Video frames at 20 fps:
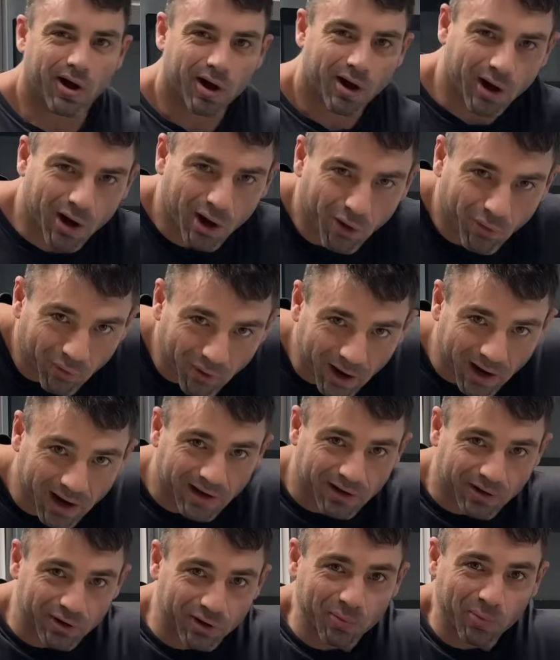All
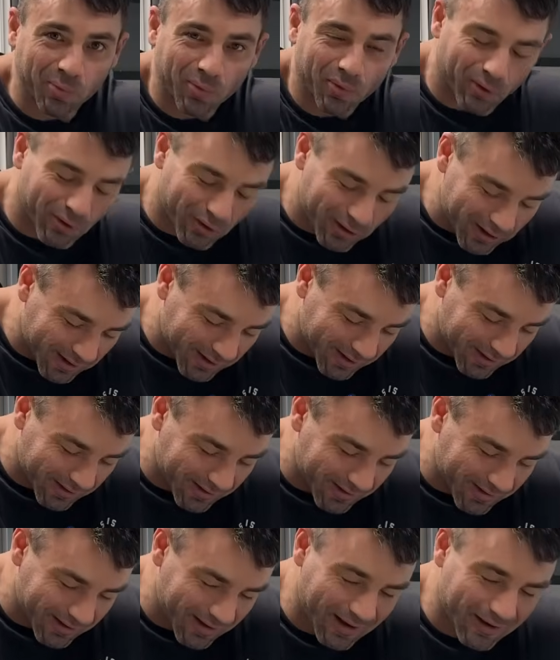right, good morning
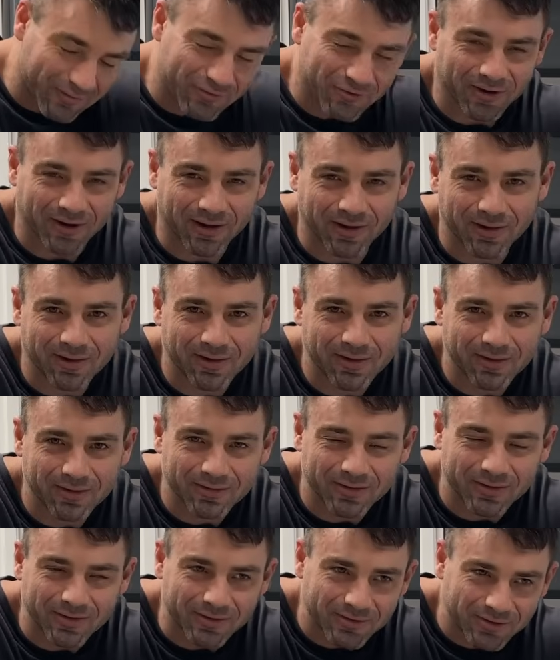after a
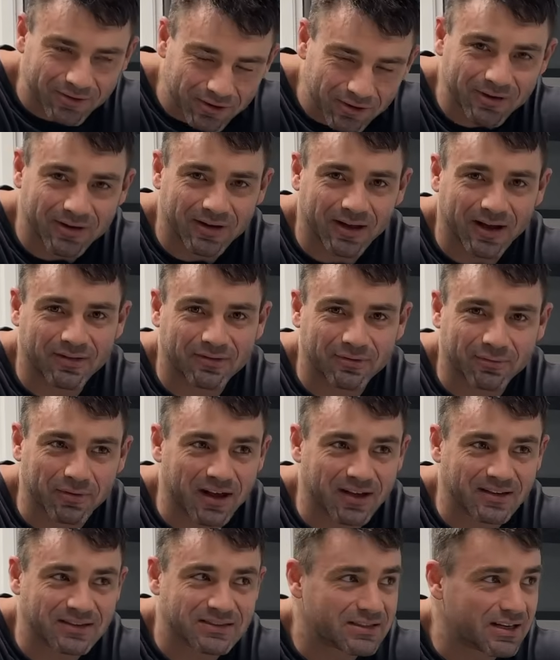good night's
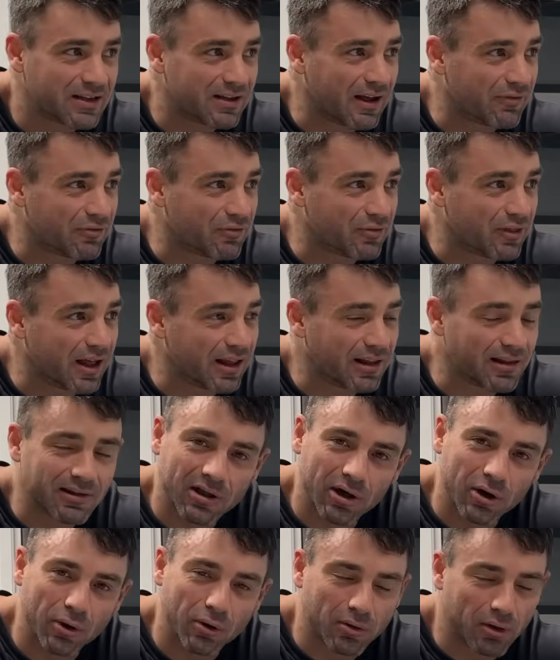rest after that
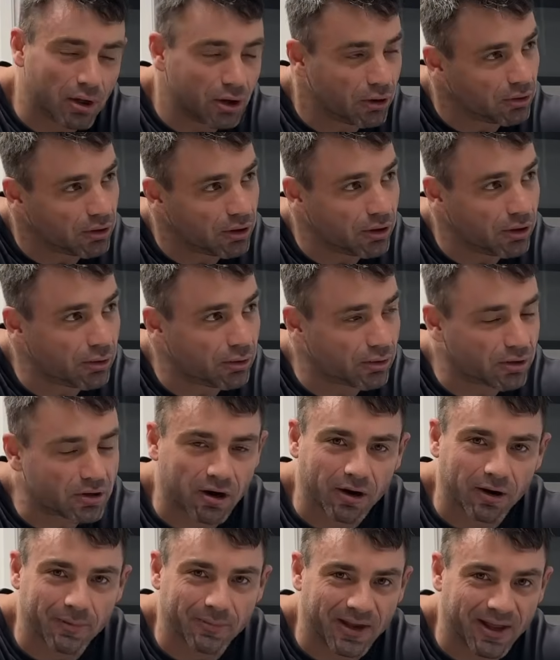low
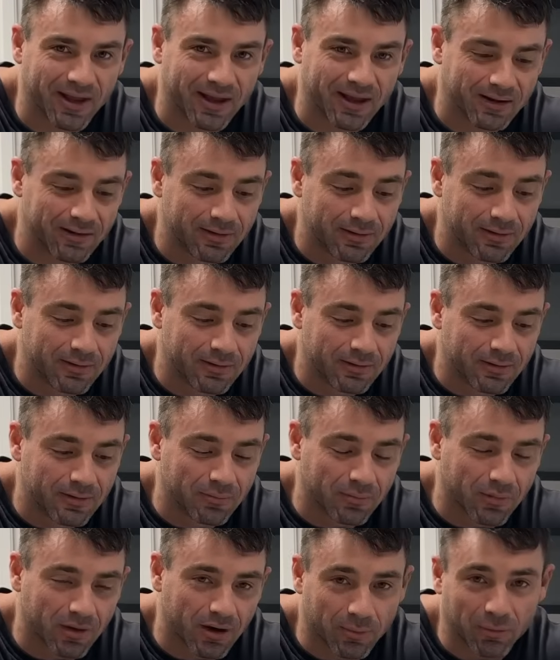carb day,
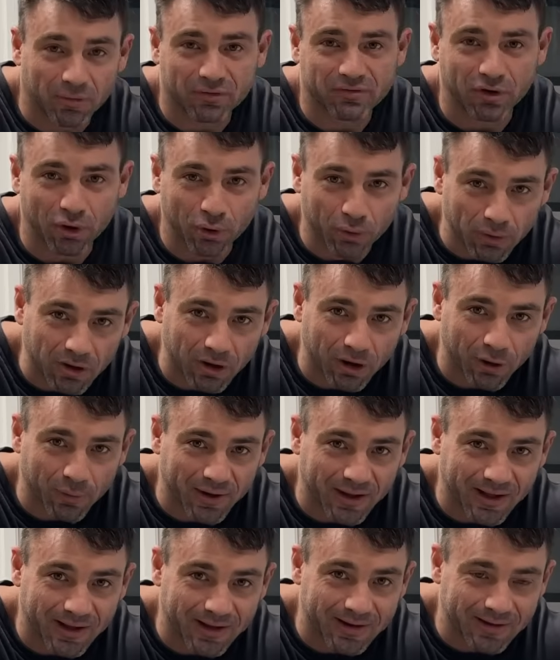almost no carb
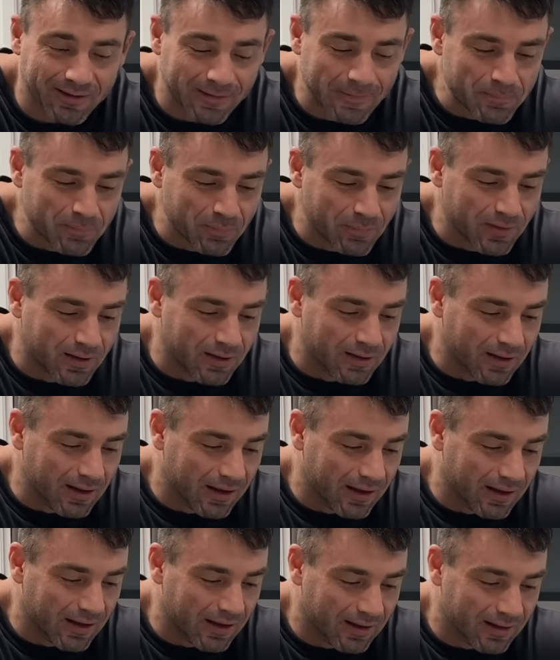day.
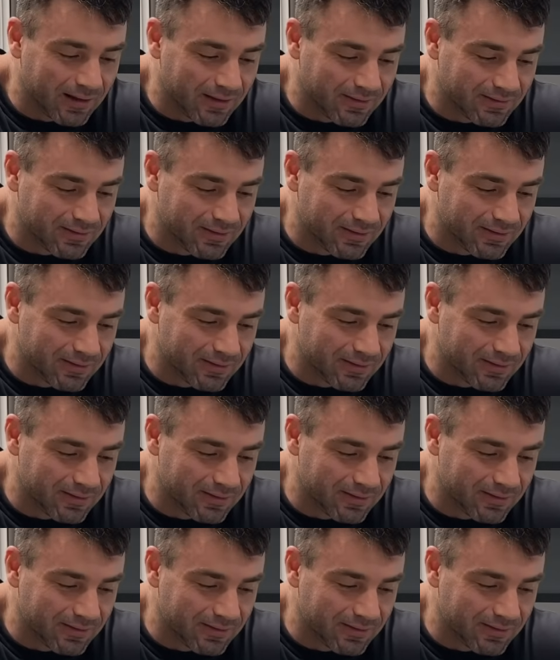And